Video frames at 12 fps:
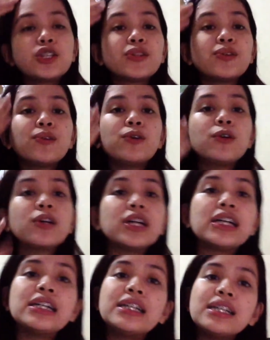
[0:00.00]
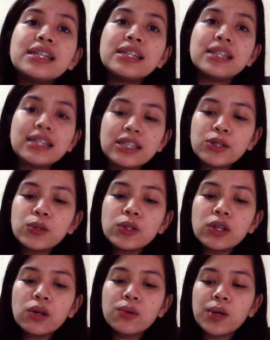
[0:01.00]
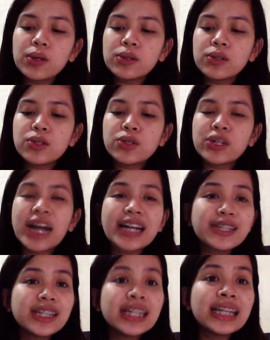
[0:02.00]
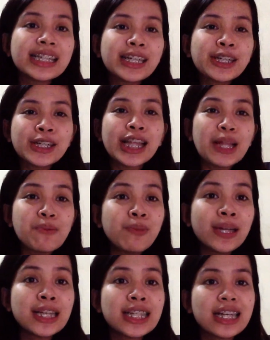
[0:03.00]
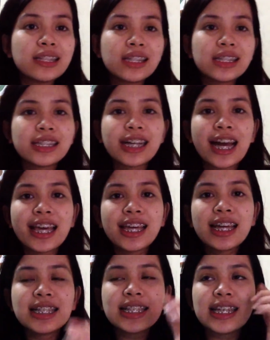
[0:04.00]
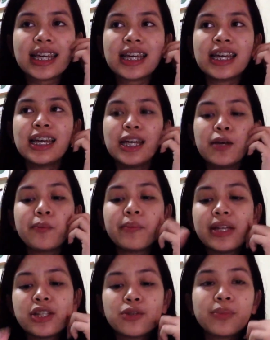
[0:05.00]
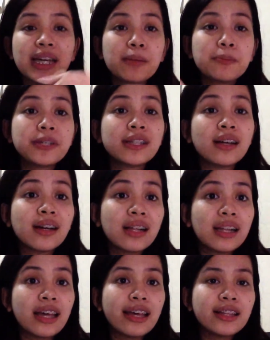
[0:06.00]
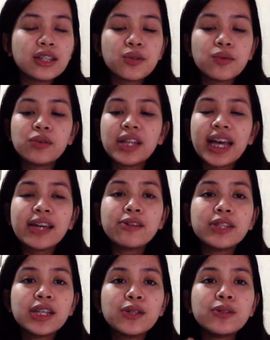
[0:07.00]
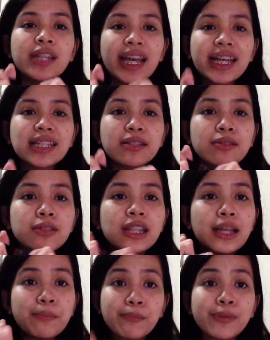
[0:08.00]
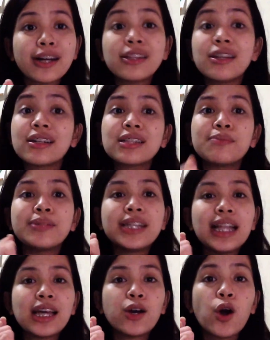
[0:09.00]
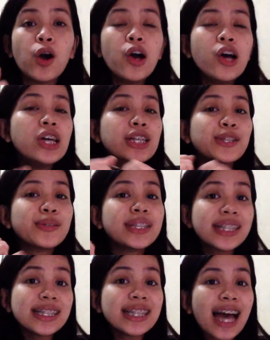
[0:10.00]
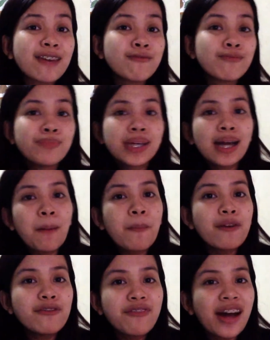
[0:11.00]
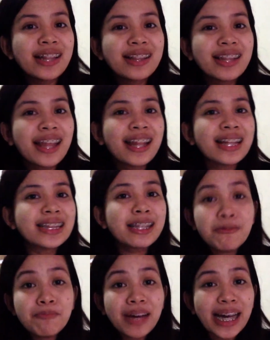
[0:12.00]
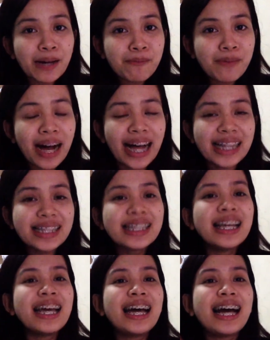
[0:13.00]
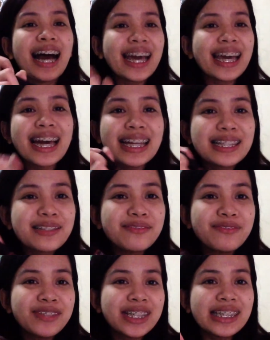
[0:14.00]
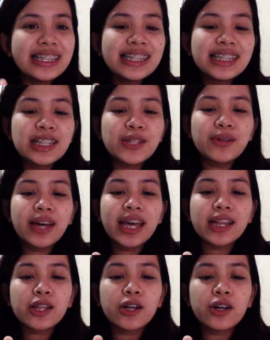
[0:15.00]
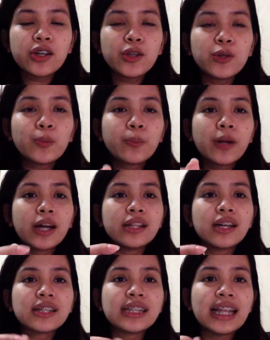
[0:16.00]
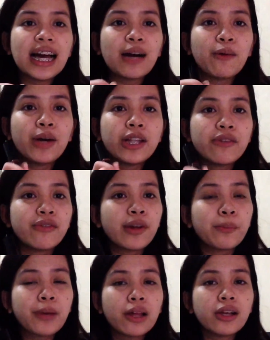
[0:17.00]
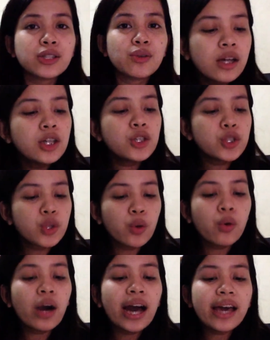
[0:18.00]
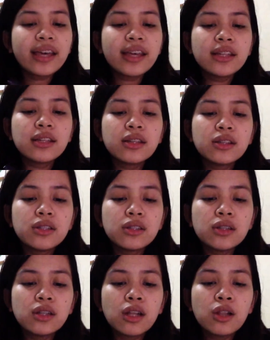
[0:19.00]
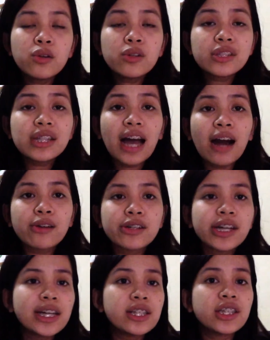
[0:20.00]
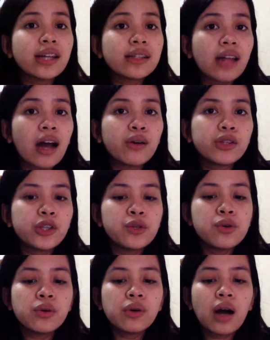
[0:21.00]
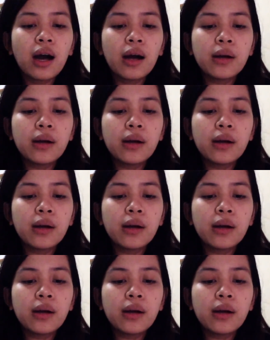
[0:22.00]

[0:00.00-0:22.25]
So, yung Coco Connoisseur, actually, later ko na lang pala siya itatry kasi medyo mahirap siya tanggalin. So, unahin ko na yung next lip product na binili ko. So, since I've become a fan din ng Team Payaman, Hi at V. So, ito yung product nila. One of their products. So, I looked out or I checked out yung